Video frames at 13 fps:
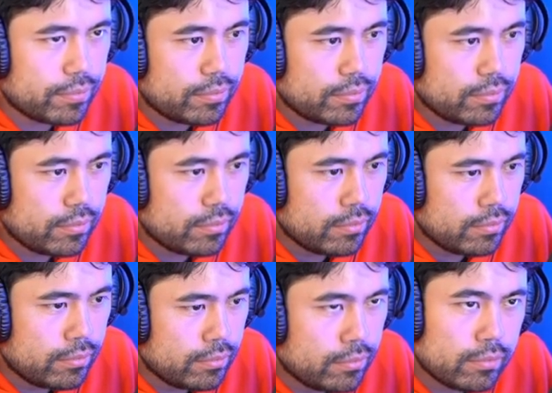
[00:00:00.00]

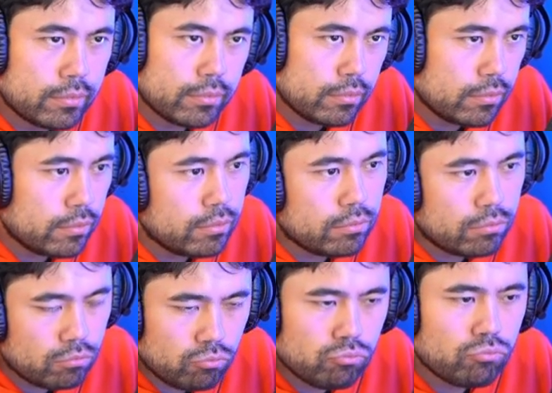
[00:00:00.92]

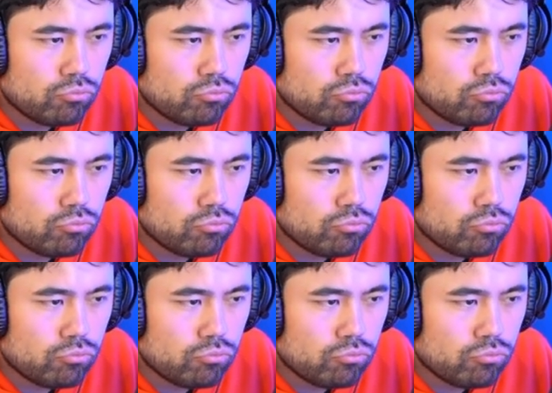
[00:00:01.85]
Nobody speaks.